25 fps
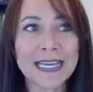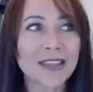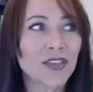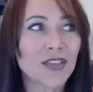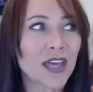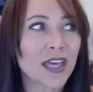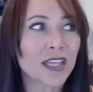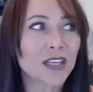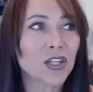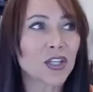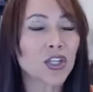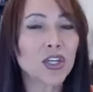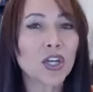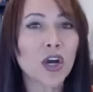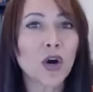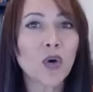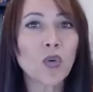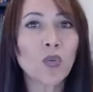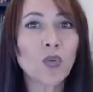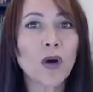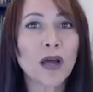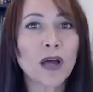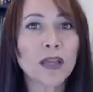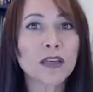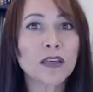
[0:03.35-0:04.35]
that no
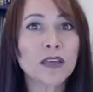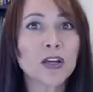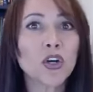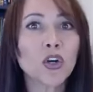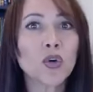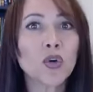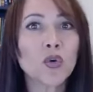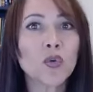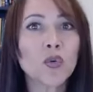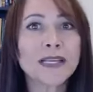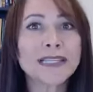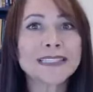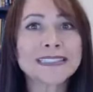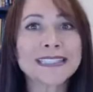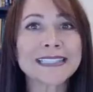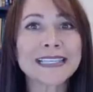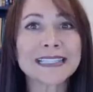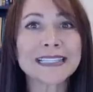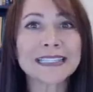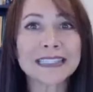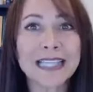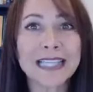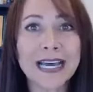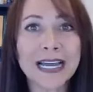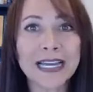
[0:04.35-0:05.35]
one who is
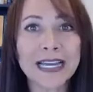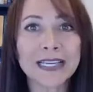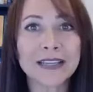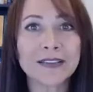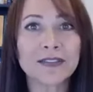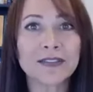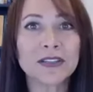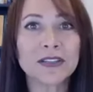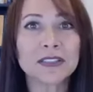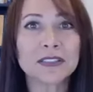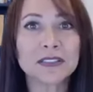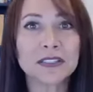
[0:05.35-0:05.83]
alive